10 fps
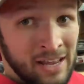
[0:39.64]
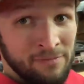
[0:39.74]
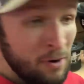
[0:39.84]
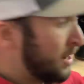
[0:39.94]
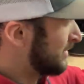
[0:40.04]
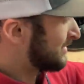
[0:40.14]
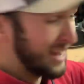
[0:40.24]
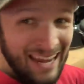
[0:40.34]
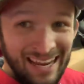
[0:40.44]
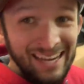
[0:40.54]
Deaf Bonce
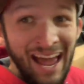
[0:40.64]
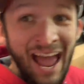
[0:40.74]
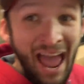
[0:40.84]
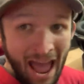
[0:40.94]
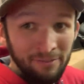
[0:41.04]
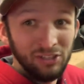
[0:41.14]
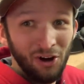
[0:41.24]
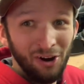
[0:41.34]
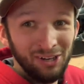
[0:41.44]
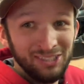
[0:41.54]
and
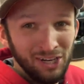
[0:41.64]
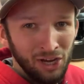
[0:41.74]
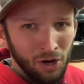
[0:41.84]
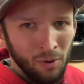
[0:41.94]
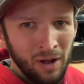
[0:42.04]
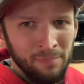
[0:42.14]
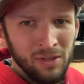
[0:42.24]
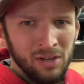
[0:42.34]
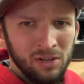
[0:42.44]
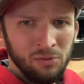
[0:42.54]
Avatar, so
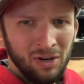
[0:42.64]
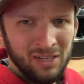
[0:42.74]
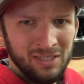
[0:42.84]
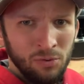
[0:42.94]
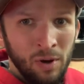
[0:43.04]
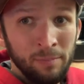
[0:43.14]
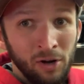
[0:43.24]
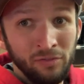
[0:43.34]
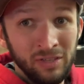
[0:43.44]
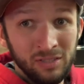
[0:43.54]
we're going to see what
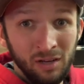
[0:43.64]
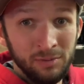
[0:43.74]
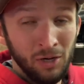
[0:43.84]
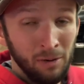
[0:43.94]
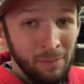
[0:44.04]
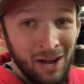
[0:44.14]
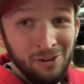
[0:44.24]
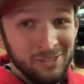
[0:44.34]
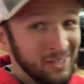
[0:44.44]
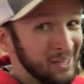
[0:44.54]
both these subs are
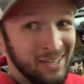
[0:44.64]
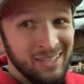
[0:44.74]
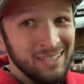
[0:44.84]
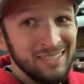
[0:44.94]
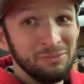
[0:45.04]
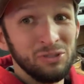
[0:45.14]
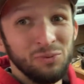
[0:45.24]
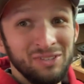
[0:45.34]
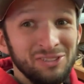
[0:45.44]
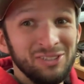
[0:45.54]
about and see which
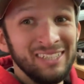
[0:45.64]
one you should